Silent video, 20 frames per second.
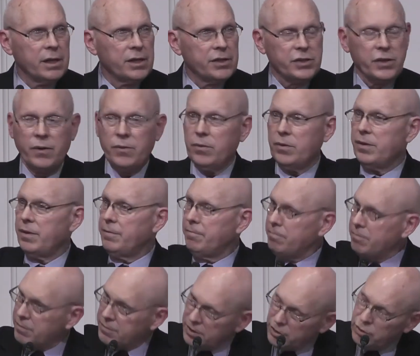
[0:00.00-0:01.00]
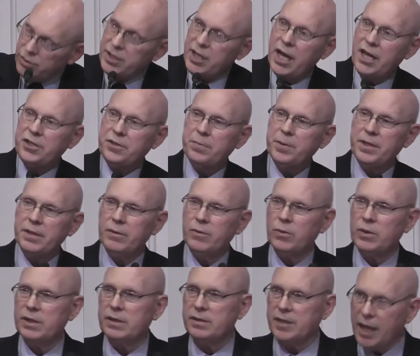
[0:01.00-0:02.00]
So the New Testament
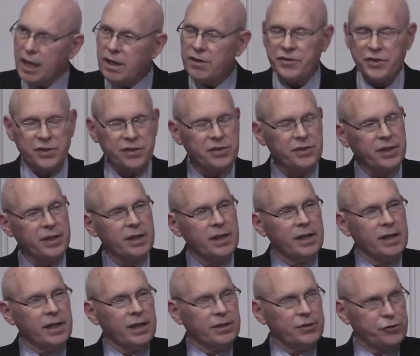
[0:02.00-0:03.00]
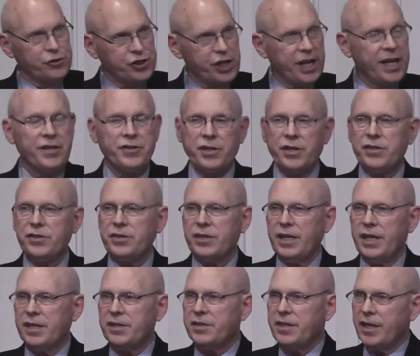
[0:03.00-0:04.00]
tells us that Jesus
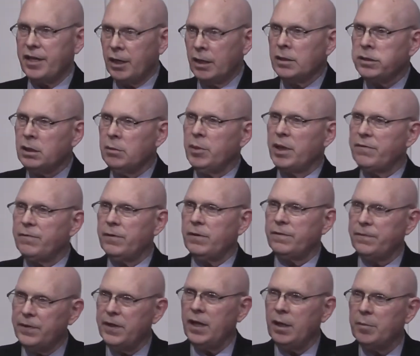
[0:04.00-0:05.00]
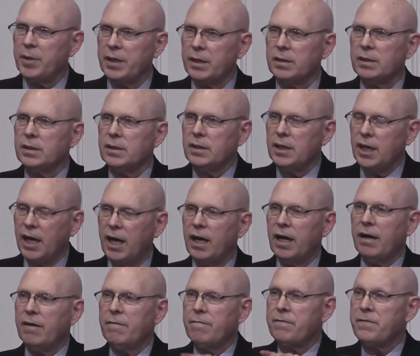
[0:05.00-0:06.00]
is the ultimate fulfillment
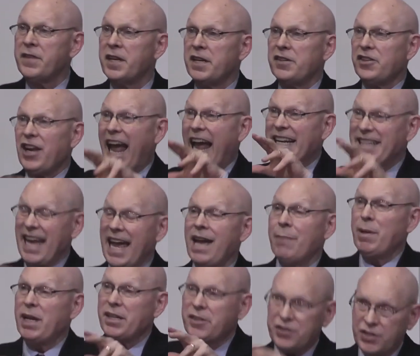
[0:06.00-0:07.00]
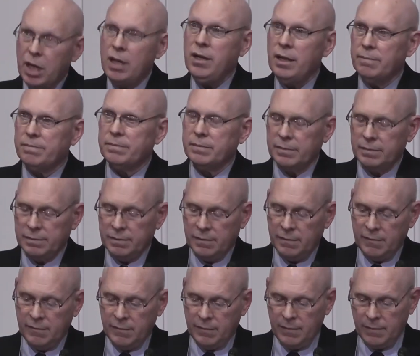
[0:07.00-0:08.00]
of this Adamic psalm.
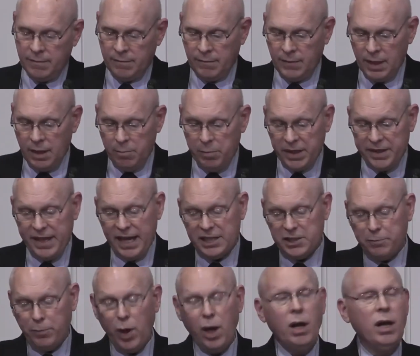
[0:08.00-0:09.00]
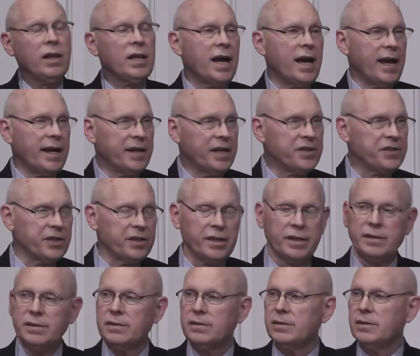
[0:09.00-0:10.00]
But that's Pauline, isn't it?
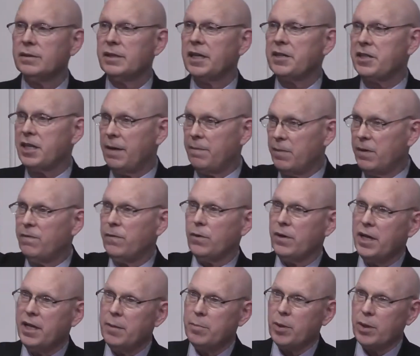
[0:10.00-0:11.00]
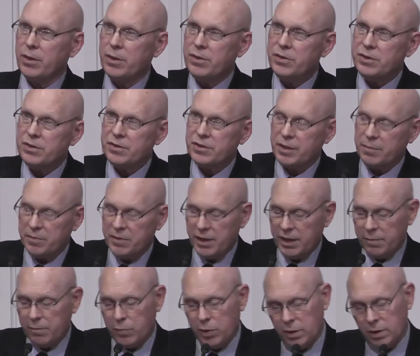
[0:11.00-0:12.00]
Except for Hebrews. Some
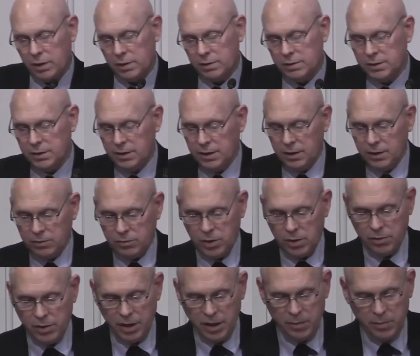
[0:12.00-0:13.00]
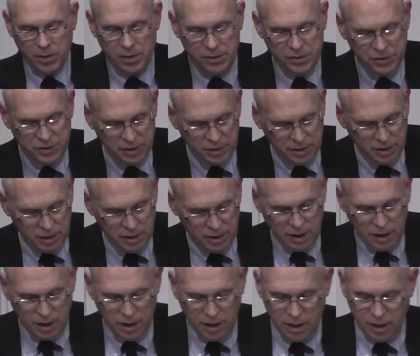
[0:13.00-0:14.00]
think Paul wrote Hebrews.
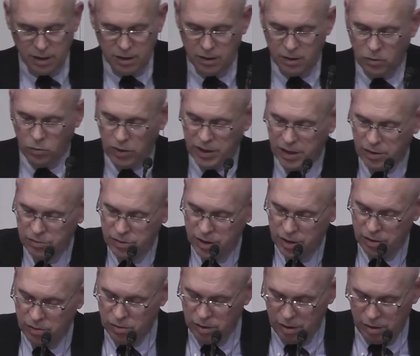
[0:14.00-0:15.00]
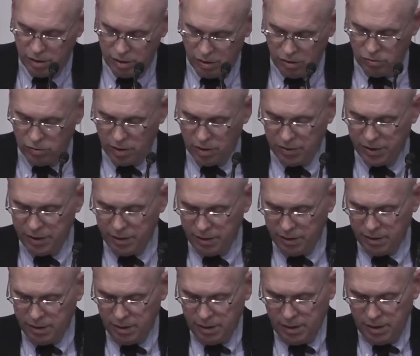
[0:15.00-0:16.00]
Uh, we don't know who wrote it,
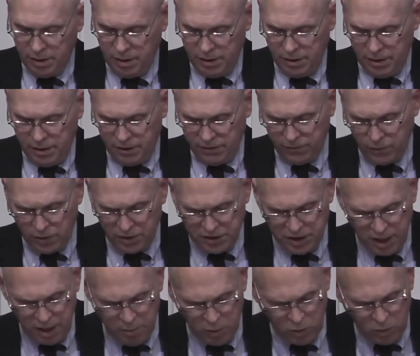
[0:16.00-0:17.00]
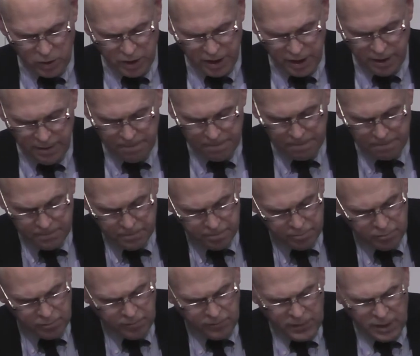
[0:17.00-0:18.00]
as far as I'm aware.
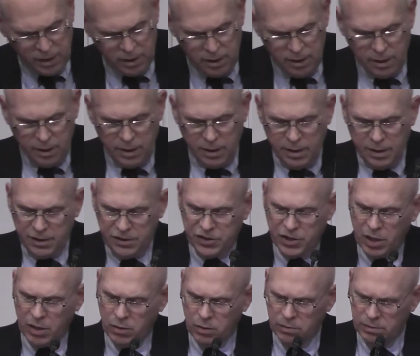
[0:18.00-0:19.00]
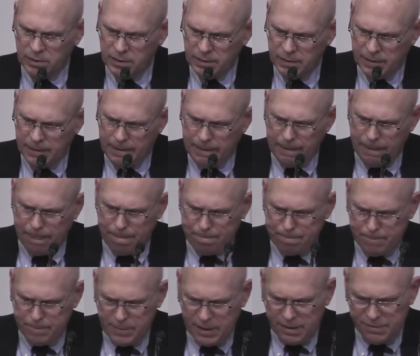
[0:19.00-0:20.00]
So,
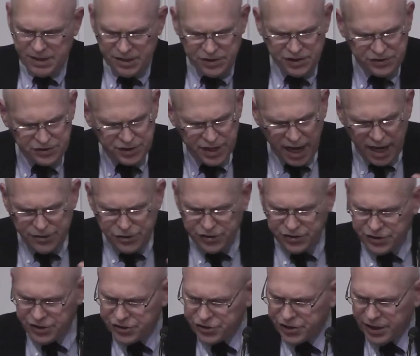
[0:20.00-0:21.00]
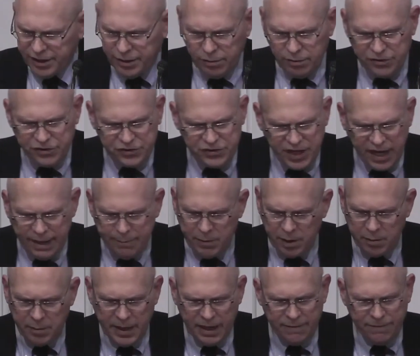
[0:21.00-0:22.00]
this is not just a general
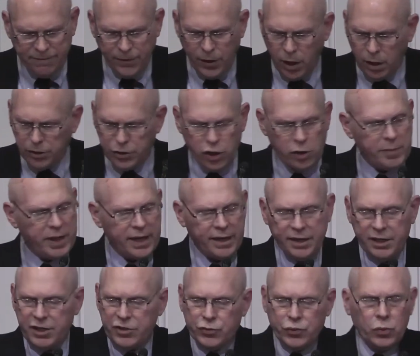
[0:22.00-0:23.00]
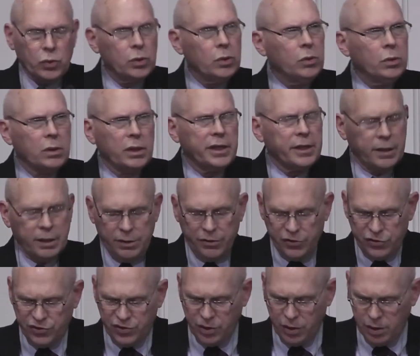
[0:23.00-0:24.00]
statement about fallen humanity's rule here in
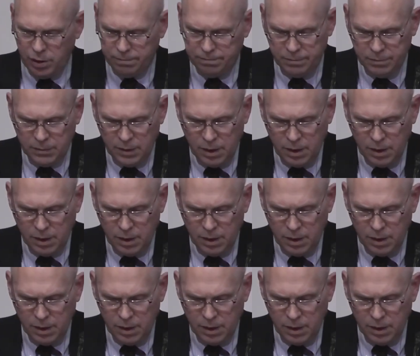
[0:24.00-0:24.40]
the psalm,